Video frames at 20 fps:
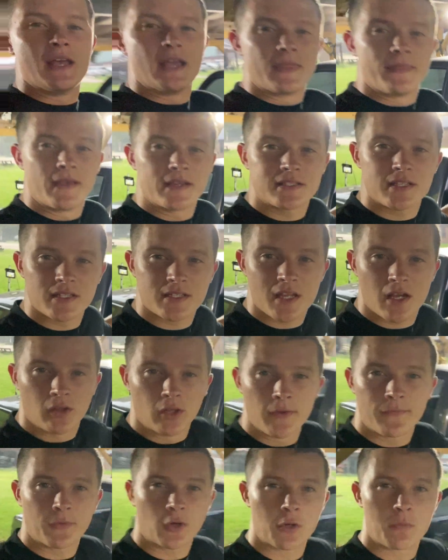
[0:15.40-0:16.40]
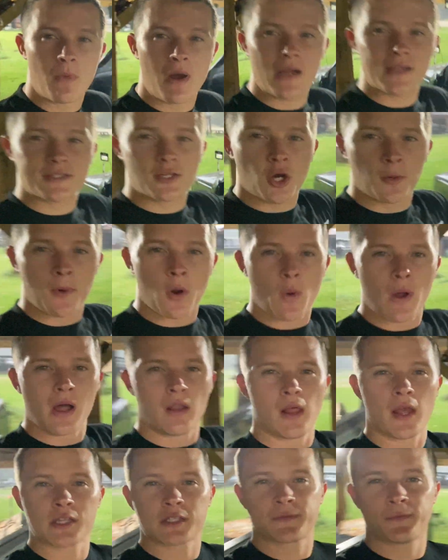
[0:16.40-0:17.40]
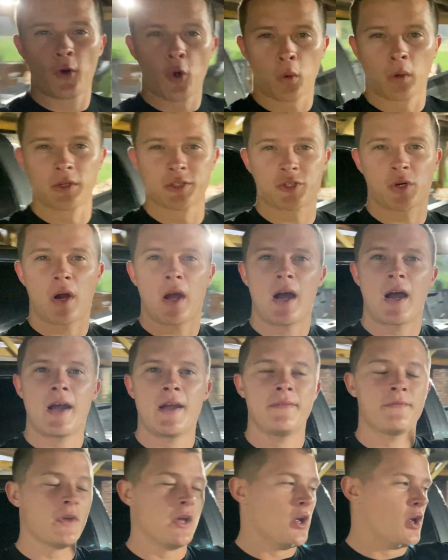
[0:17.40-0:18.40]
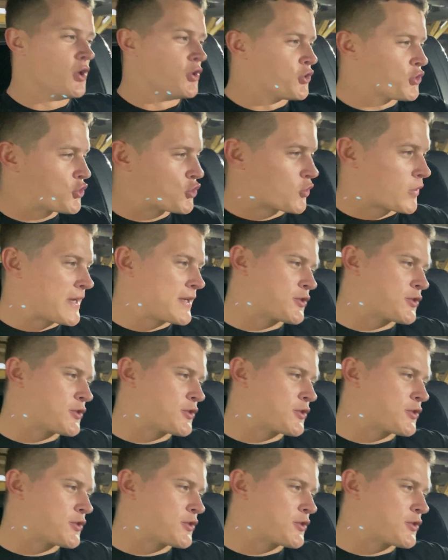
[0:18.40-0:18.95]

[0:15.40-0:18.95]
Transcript: This is Clifford, my Turbo LS 4-wheel drive street